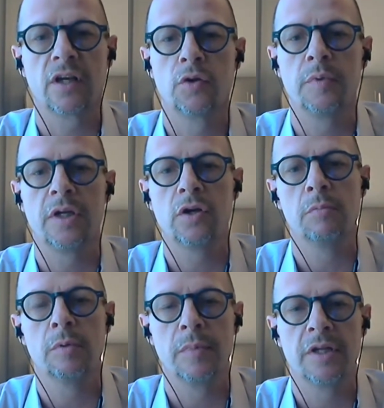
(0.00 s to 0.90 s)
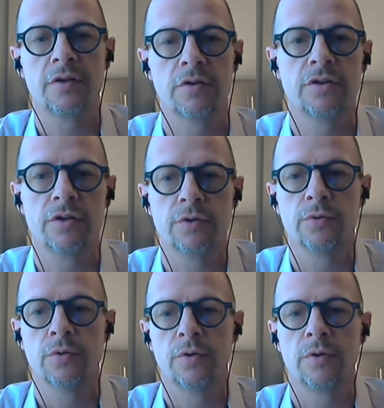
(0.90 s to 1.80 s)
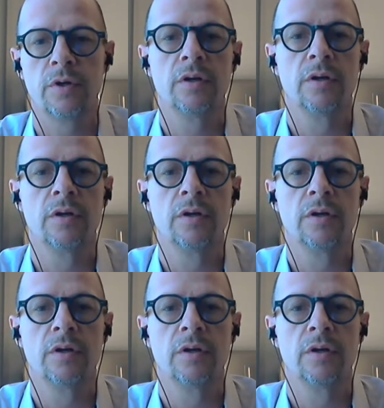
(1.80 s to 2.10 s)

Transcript: that could be complementary to you or